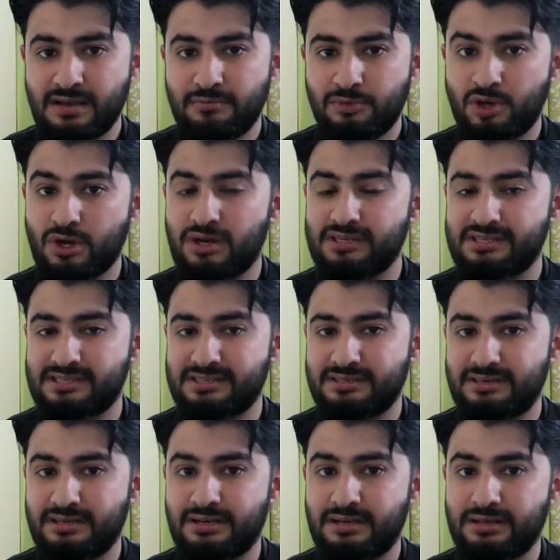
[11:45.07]
because
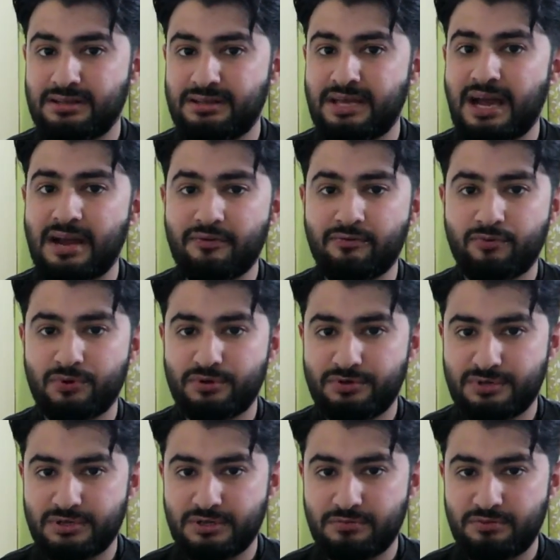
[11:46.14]
that
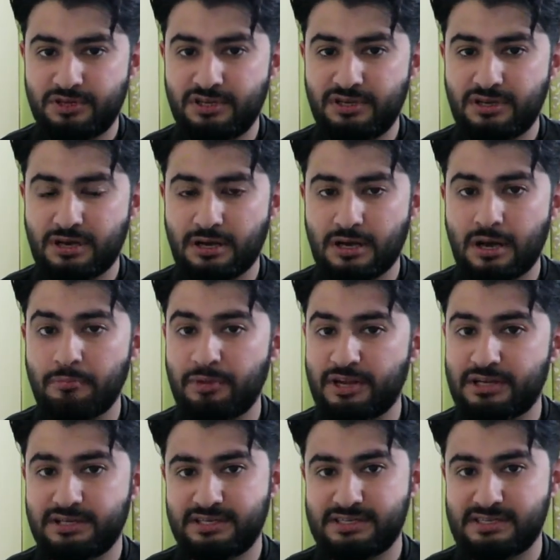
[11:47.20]
would be a
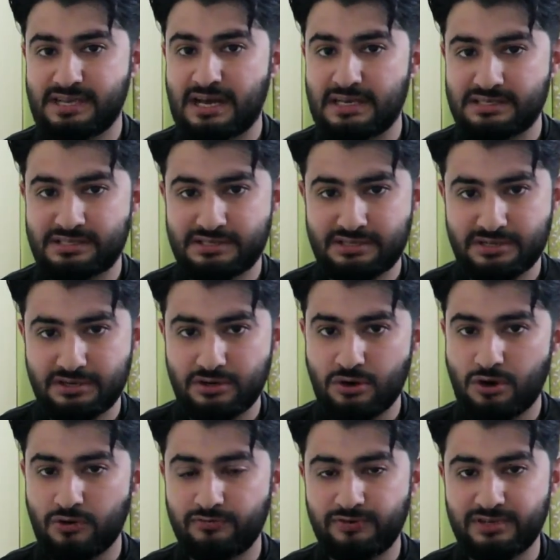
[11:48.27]
big disaster,
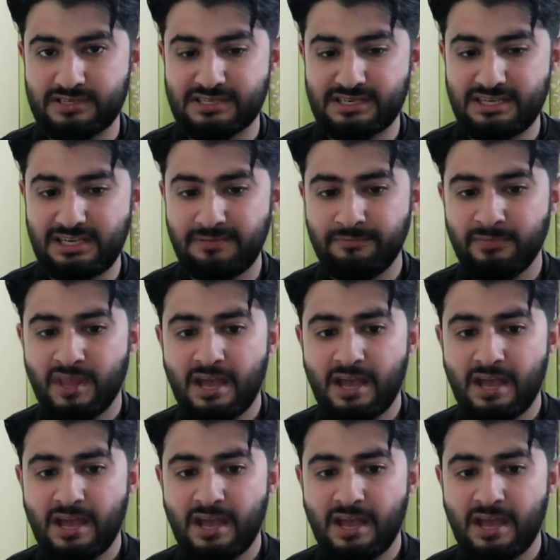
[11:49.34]
obviously.